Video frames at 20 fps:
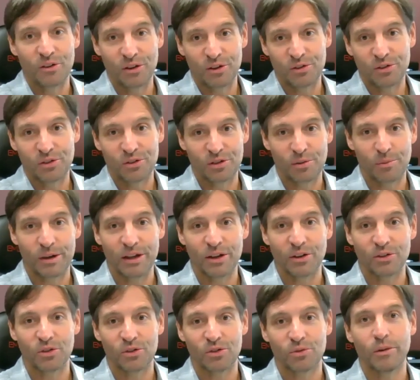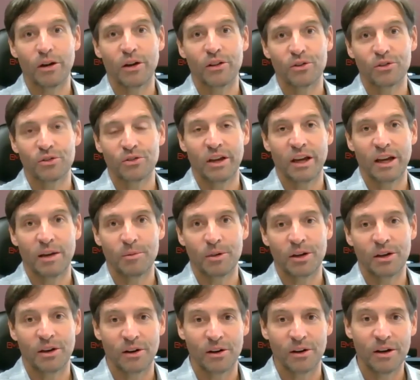This is somebody else's mother's name in
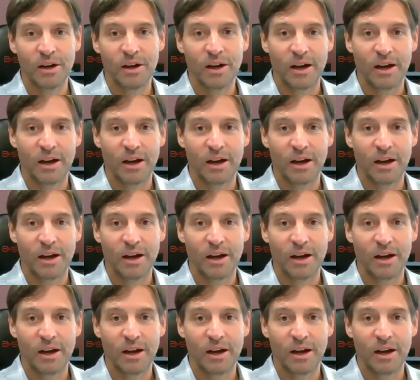here.